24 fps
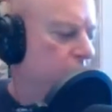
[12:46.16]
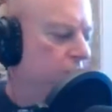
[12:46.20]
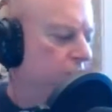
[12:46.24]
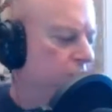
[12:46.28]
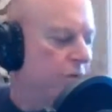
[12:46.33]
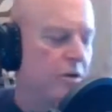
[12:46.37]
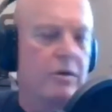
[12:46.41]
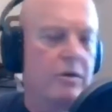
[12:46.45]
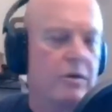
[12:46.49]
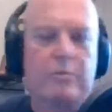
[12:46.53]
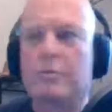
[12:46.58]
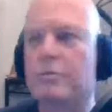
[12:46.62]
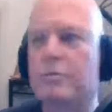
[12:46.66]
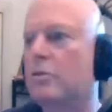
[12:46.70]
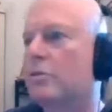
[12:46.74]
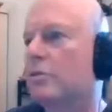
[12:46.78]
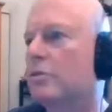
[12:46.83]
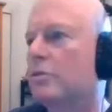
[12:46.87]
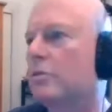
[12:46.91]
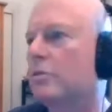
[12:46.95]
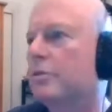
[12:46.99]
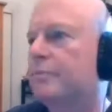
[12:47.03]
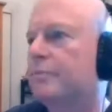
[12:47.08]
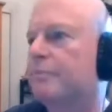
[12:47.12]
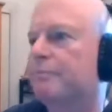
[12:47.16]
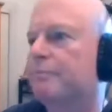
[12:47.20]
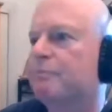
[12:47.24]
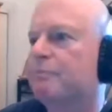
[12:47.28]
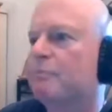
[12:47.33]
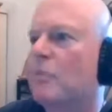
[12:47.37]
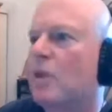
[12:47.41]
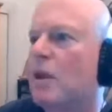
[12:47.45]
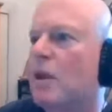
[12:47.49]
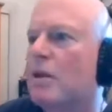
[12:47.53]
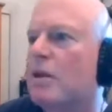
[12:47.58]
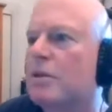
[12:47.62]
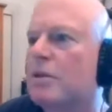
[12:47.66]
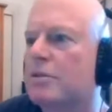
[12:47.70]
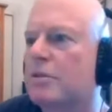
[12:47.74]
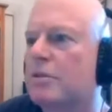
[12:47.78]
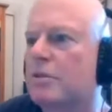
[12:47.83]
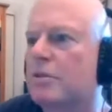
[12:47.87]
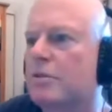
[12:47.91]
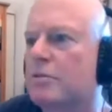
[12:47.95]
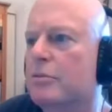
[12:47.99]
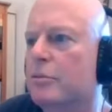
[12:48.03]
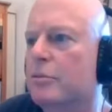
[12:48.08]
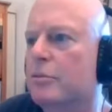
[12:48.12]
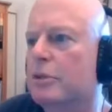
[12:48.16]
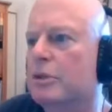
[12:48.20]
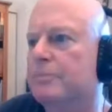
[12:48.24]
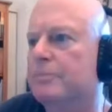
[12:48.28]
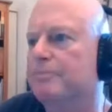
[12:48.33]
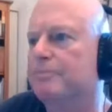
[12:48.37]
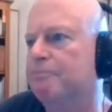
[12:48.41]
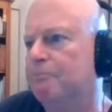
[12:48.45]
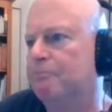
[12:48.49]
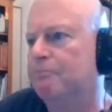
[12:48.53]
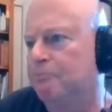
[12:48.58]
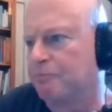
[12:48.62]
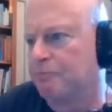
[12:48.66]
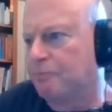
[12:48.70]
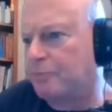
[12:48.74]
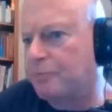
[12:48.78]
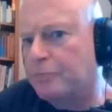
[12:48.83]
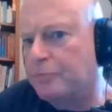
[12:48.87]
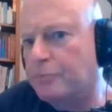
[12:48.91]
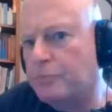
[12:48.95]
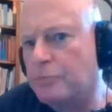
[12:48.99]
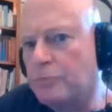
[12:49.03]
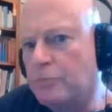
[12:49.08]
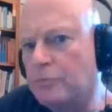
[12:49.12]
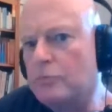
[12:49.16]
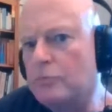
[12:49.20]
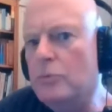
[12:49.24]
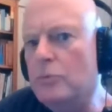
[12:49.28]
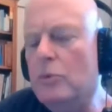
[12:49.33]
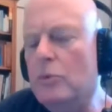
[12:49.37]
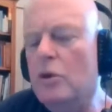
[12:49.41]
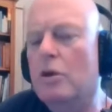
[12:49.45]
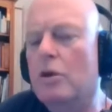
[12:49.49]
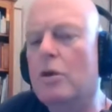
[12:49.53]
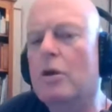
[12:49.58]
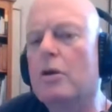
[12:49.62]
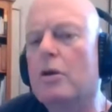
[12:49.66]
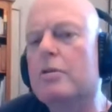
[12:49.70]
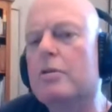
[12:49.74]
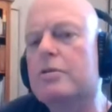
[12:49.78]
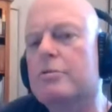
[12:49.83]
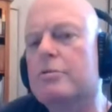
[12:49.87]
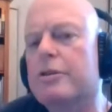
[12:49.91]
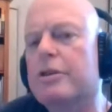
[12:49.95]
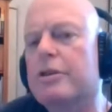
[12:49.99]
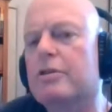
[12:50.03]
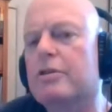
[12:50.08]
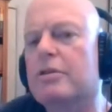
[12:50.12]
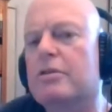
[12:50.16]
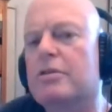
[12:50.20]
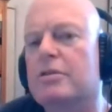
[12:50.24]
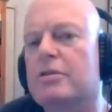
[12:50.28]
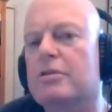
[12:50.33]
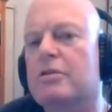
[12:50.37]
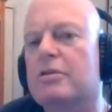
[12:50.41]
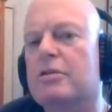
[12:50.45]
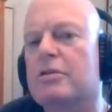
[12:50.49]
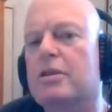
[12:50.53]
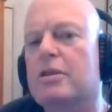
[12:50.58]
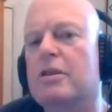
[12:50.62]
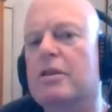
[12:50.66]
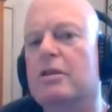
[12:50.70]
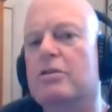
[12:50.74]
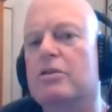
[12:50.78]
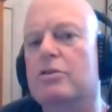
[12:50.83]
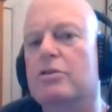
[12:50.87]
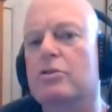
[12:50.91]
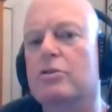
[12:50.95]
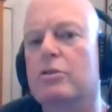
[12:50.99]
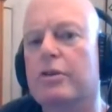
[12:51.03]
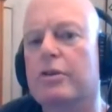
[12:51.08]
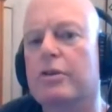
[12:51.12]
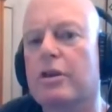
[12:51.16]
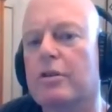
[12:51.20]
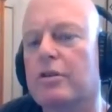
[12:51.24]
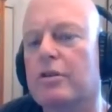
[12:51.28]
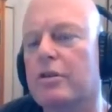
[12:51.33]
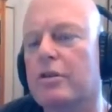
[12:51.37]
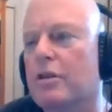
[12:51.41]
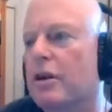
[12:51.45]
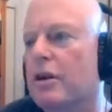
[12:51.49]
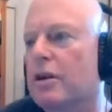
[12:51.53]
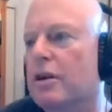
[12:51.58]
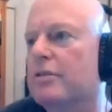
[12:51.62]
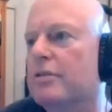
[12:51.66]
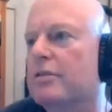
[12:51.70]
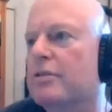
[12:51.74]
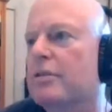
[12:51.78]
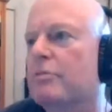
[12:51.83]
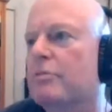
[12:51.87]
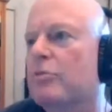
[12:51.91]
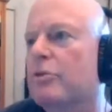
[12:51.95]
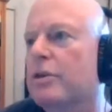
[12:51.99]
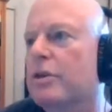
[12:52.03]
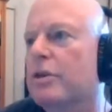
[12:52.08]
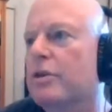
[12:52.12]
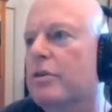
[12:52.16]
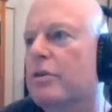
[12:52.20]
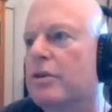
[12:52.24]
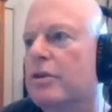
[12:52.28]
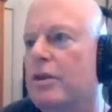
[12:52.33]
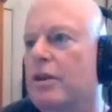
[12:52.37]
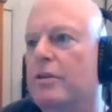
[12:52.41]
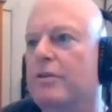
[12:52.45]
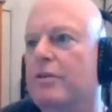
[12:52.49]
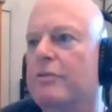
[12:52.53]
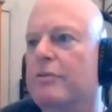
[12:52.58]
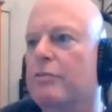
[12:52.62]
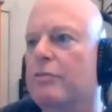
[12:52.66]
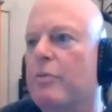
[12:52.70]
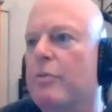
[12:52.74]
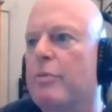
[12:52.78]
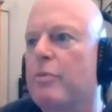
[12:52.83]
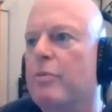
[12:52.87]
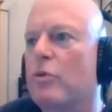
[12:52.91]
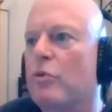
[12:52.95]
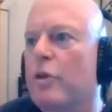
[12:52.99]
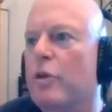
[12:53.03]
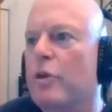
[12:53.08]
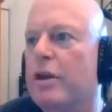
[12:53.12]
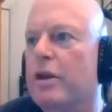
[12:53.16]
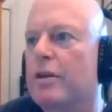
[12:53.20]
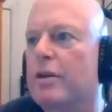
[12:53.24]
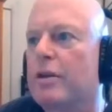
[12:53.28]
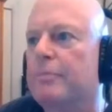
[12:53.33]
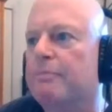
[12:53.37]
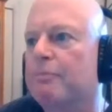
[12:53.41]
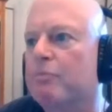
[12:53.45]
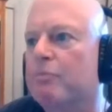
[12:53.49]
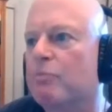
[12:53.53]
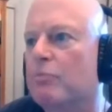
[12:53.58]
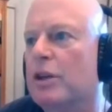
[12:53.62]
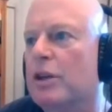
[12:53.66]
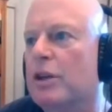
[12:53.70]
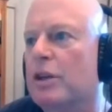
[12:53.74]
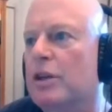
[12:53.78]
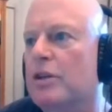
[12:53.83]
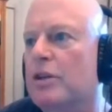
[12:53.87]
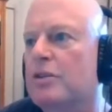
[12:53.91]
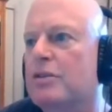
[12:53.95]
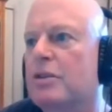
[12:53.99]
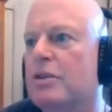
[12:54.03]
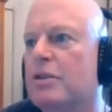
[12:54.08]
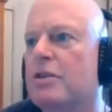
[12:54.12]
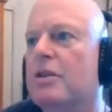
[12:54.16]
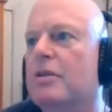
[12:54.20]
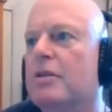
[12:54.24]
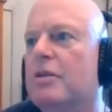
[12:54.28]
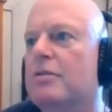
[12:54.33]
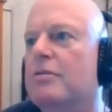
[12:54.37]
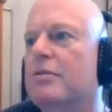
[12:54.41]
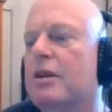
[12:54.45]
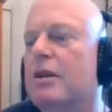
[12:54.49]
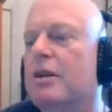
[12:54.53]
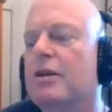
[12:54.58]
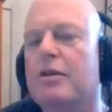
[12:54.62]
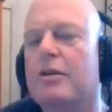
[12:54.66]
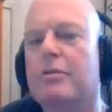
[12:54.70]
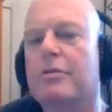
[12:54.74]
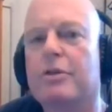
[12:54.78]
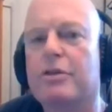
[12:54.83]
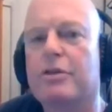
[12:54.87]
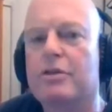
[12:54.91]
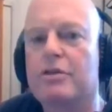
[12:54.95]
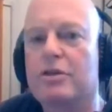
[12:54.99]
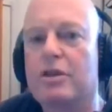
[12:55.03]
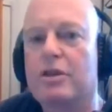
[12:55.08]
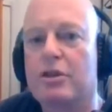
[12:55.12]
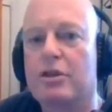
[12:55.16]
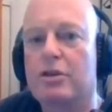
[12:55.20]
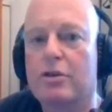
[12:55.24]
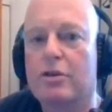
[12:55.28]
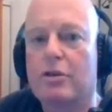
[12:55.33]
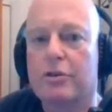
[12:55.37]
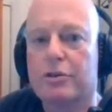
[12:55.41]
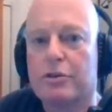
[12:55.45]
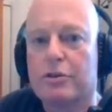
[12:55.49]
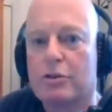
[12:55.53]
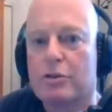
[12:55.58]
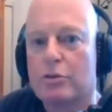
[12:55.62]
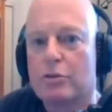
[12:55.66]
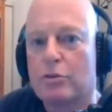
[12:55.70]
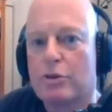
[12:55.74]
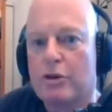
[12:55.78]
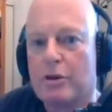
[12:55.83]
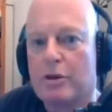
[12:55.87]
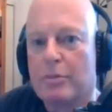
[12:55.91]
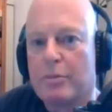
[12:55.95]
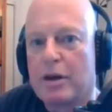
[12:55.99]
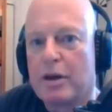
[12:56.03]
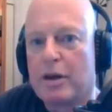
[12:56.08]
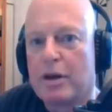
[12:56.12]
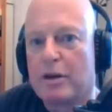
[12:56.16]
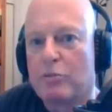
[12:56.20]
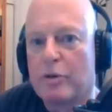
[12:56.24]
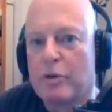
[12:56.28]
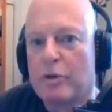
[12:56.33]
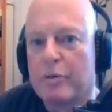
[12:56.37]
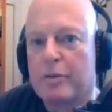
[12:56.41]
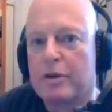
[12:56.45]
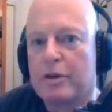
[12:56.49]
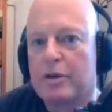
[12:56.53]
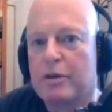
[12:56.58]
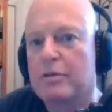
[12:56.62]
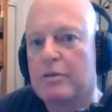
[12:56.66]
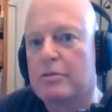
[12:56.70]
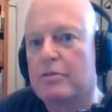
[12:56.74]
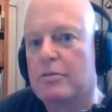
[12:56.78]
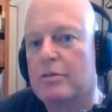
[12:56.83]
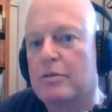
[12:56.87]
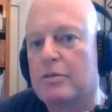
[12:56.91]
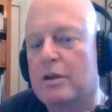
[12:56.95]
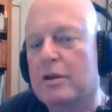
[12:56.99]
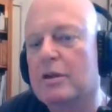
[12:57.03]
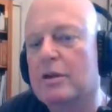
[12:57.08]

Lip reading: time. I'm doing good. So I was reading this story online somewhere, I can't even remember where, many years ago, and I read this Dear John story about a woman who